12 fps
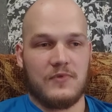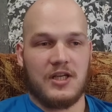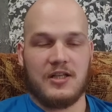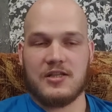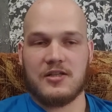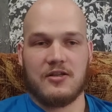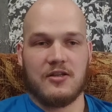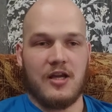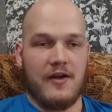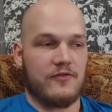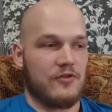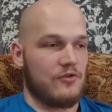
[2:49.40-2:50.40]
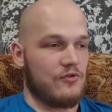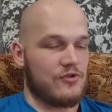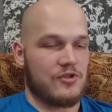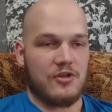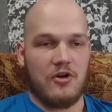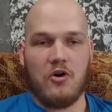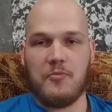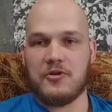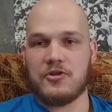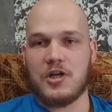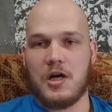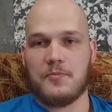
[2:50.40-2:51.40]
he doesn't have to use
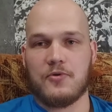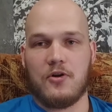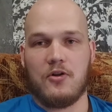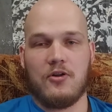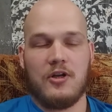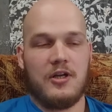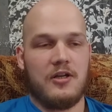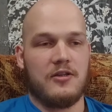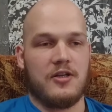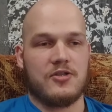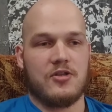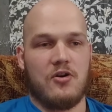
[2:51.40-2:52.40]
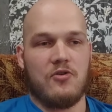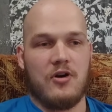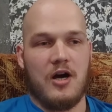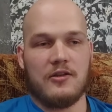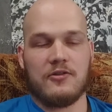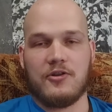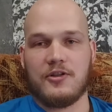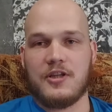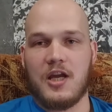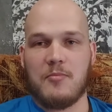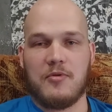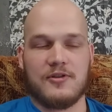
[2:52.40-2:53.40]
open top roll. There's no under the
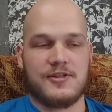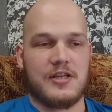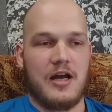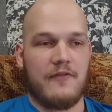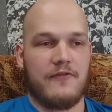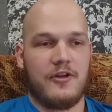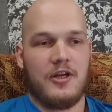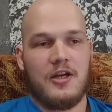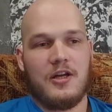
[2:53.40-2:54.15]
table stuff.